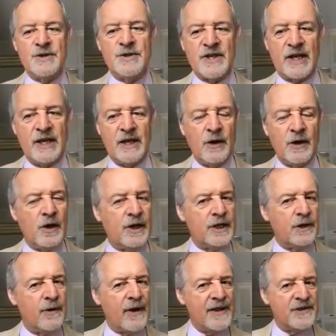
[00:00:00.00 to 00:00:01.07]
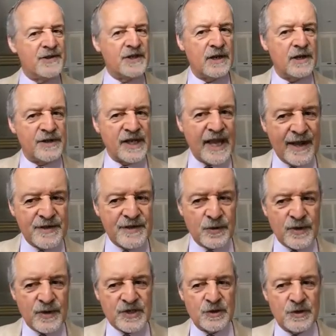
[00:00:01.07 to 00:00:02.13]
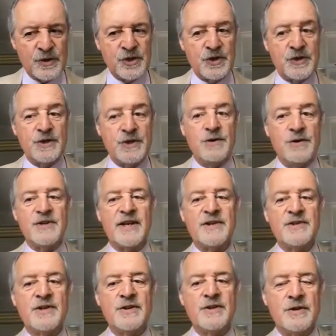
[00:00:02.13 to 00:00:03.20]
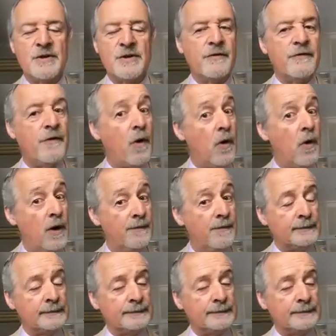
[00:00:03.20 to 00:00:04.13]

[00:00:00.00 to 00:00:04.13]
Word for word: to secure UN Security Council Resolution 2624.